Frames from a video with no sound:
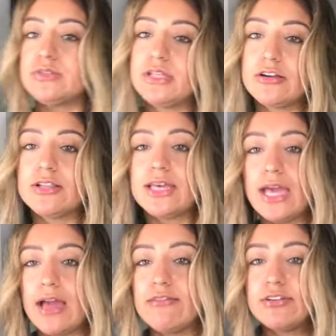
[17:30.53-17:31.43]
literally
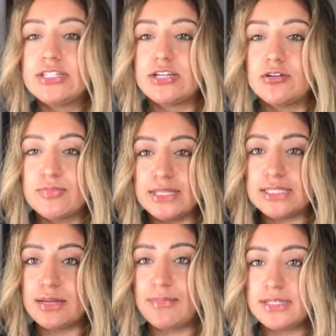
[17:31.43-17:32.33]
every single piece
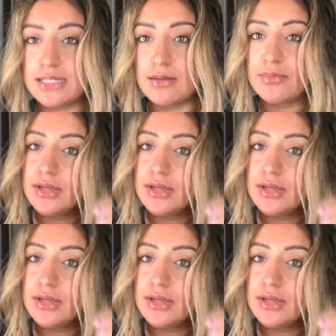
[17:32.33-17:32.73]
step by step.